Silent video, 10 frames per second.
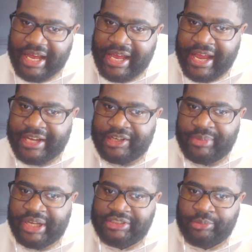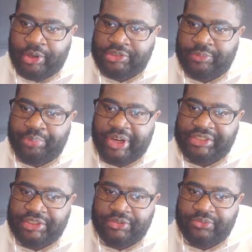A&M has the most
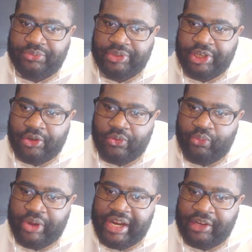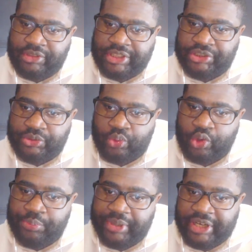impressive, win out this
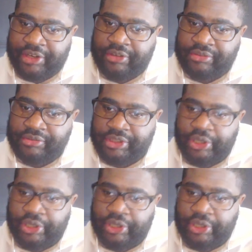group, and they're